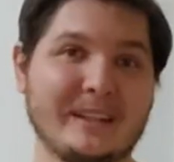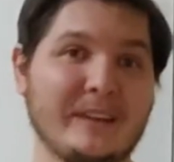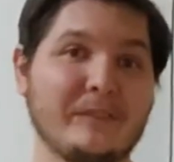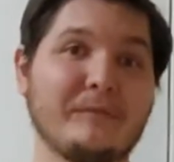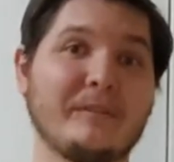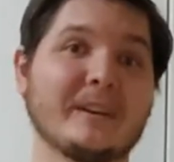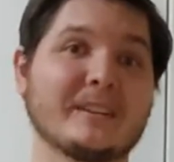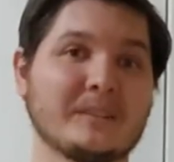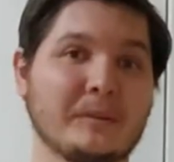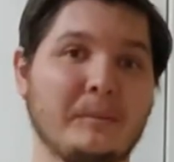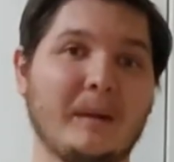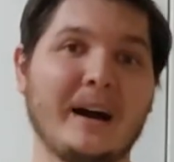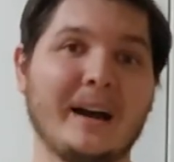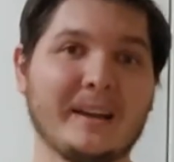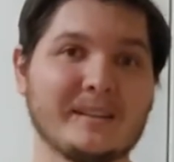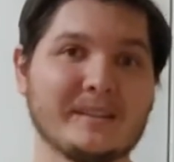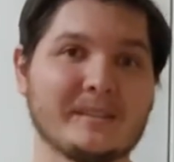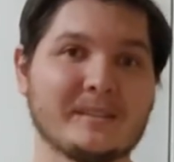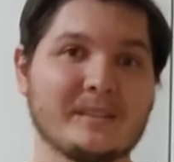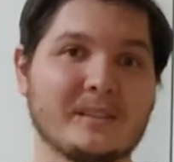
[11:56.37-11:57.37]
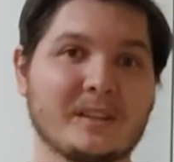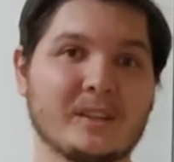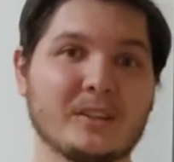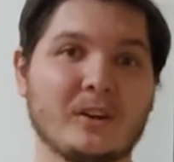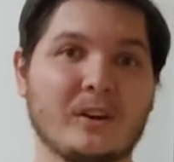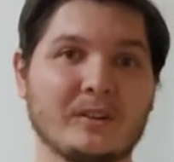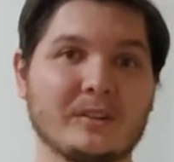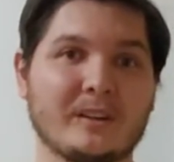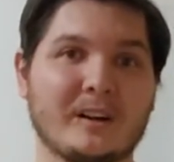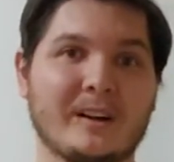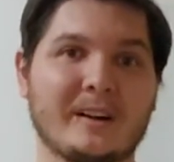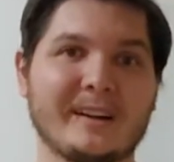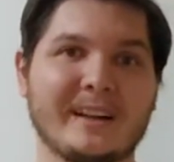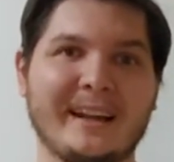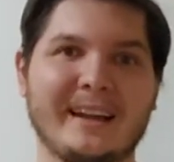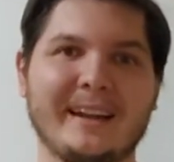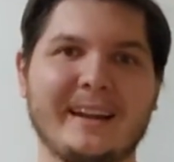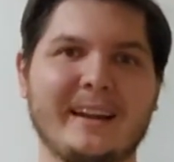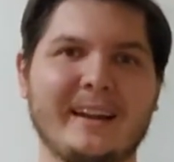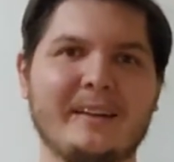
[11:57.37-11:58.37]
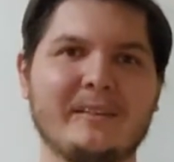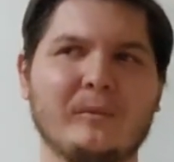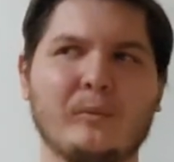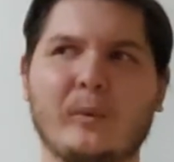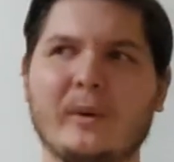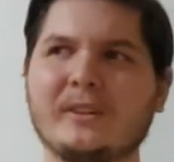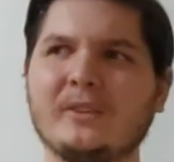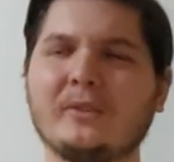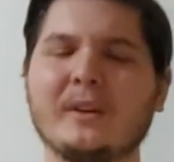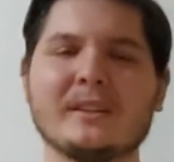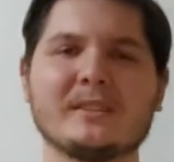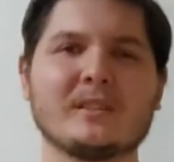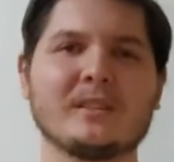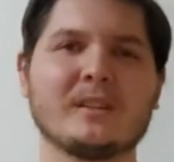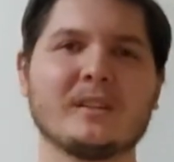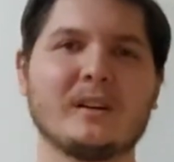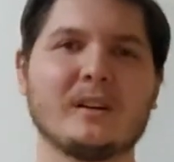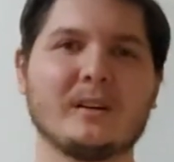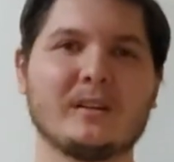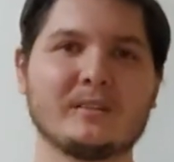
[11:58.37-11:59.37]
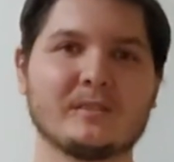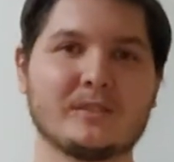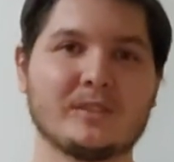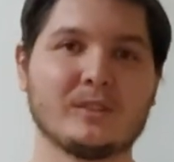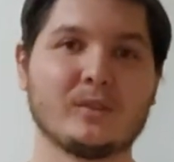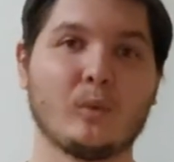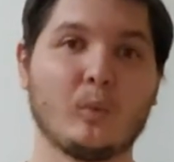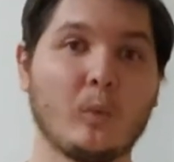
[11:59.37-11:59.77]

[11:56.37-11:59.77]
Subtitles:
victimized the Jotnar. When you get to the